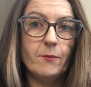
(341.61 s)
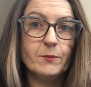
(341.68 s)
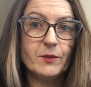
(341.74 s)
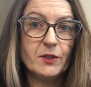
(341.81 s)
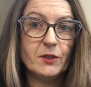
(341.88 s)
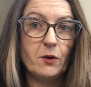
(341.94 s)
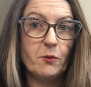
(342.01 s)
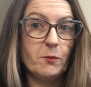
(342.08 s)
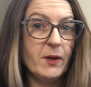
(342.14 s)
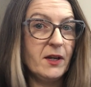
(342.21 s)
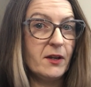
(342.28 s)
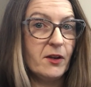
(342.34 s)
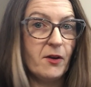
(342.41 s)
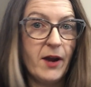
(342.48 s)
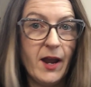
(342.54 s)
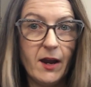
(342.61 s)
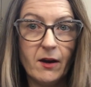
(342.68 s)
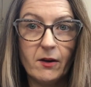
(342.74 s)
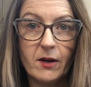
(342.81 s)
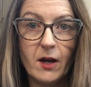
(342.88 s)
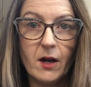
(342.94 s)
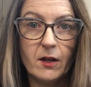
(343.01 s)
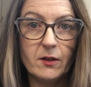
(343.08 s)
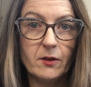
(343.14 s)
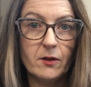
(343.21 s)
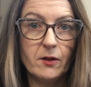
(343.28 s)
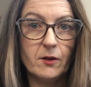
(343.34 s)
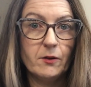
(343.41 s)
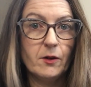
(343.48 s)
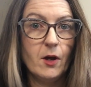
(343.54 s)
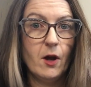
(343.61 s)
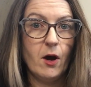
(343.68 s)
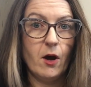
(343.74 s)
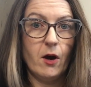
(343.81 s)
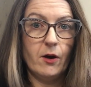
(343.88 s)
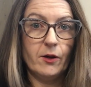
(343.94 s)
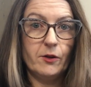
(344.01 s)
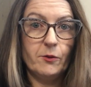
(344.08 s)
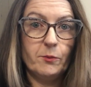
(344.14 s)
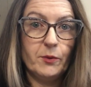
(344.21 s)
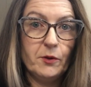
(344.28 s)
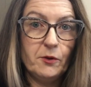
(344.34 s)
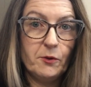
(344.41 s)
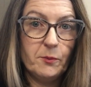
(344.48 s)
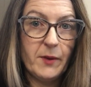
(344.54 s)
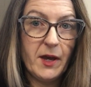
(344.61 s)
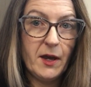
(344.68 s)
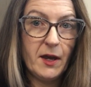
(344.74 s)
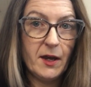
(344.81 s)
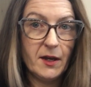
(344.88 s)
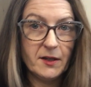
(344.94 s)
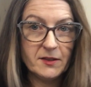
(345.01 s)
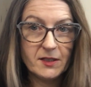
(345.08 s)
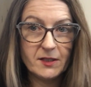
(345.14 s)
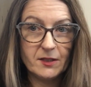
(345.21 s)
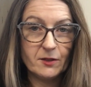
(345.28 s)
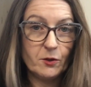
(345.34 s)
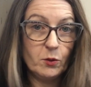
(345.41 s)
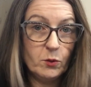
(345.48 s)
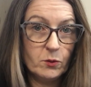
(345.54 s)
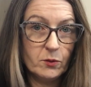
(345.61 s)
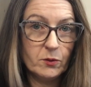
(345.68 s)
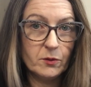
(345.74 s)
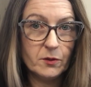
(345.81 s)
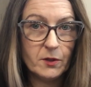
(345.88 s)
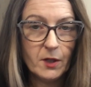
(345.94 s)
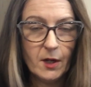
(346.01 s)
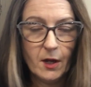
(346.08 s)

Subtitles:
So meaning your hair color, are you blue based, cool,